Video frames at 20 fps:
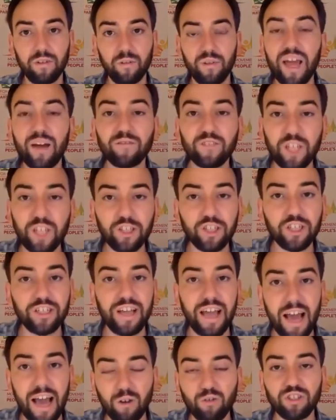We have such
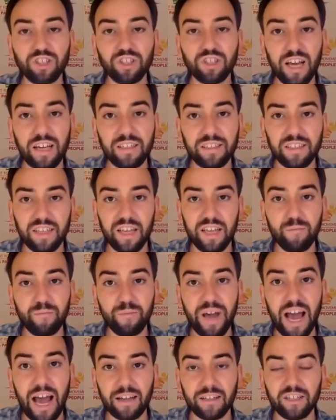an outsized
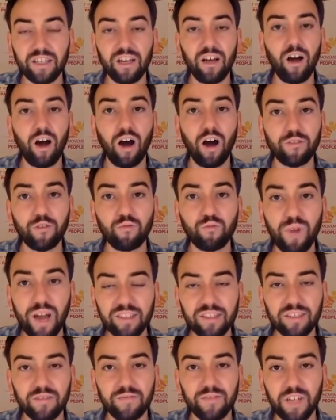impact on the
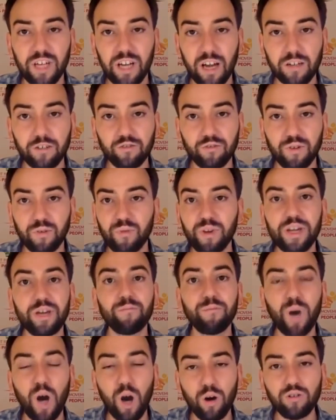rest of the country. We
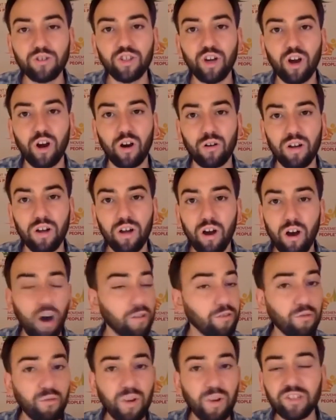impose
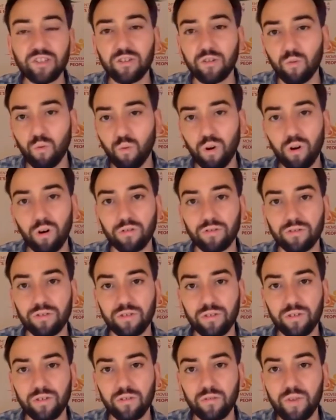on the rest of the world.
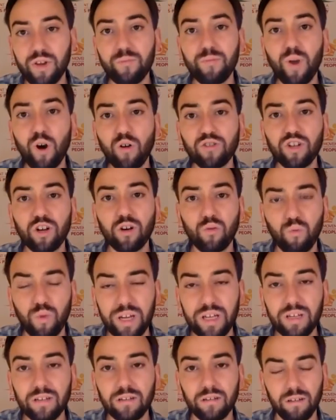We impose our
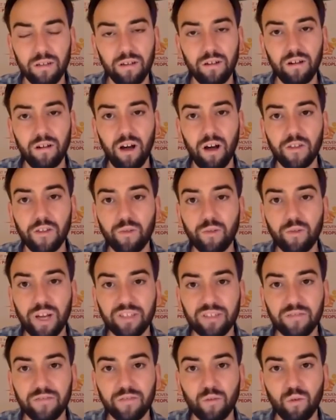will on the
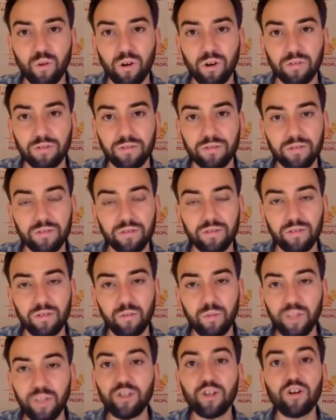rest of the world.
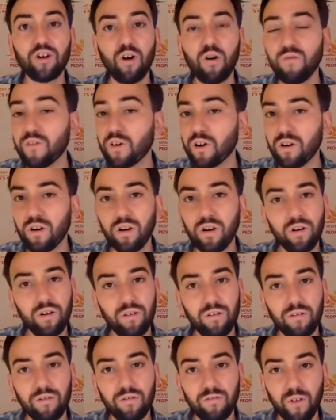We took over
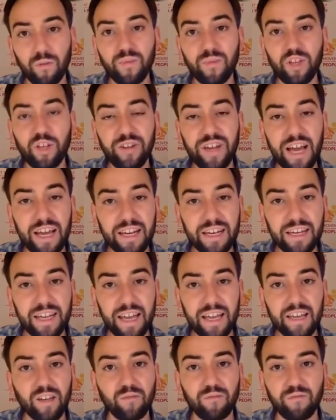from the United
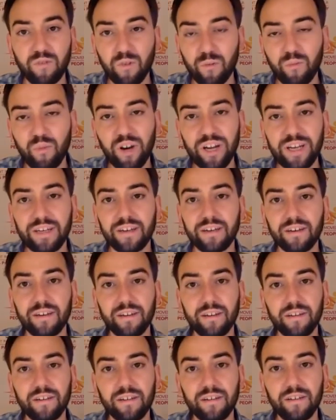Kingdom, from Britain,
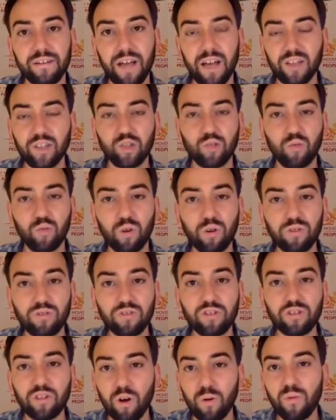as the
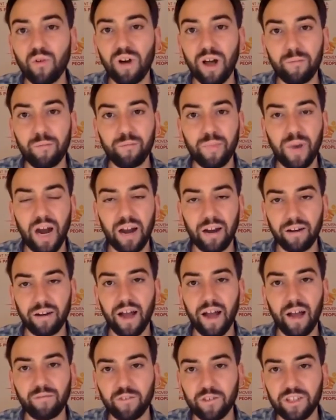world's global empire
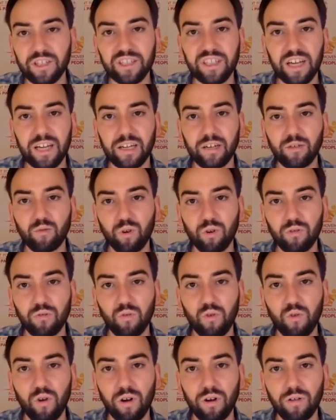after the Second
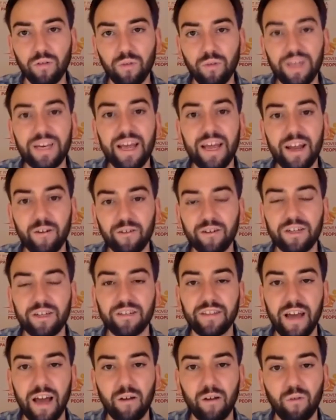World War. We
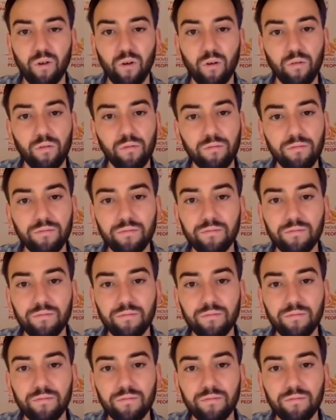inherited that role.